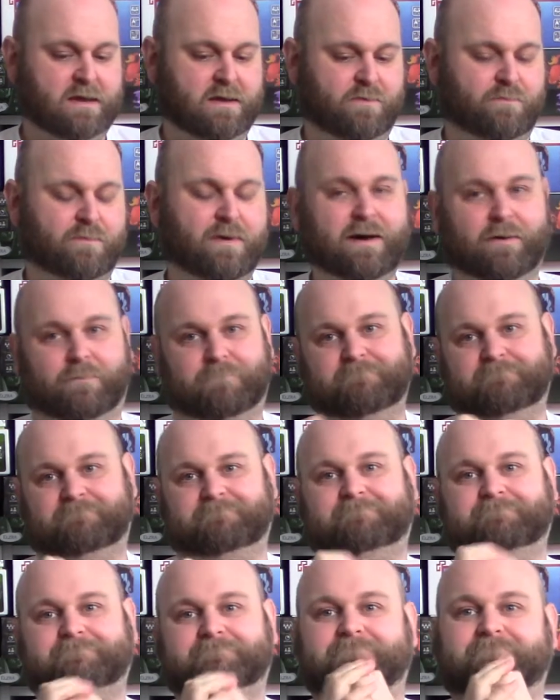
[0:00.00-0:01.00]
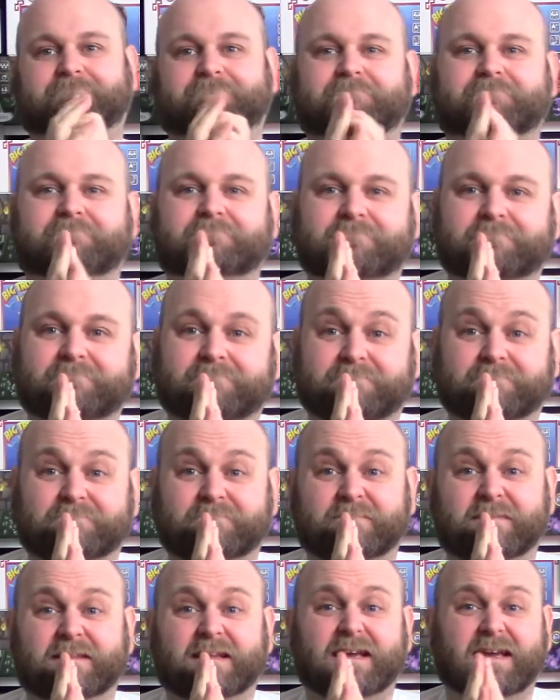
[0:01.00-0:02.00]
Well,
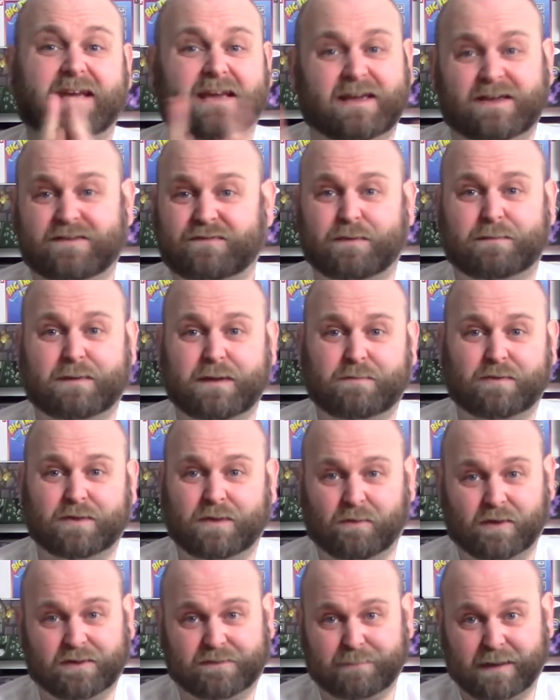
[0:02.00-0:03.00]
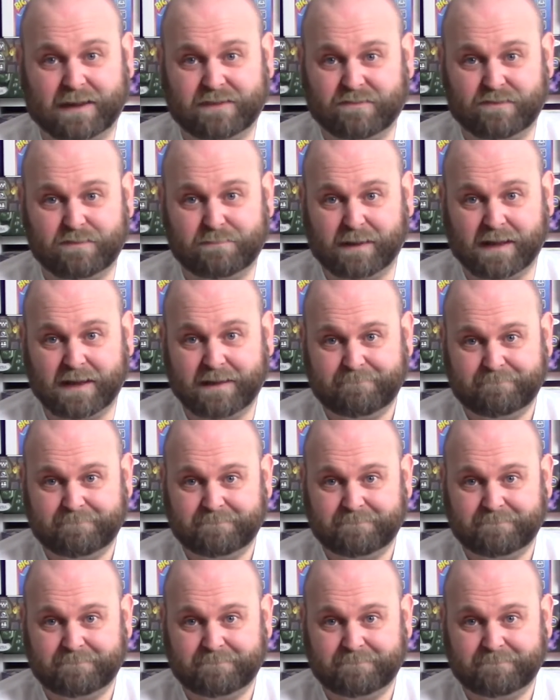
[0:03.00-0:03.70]
it is for people that want to play 2-player.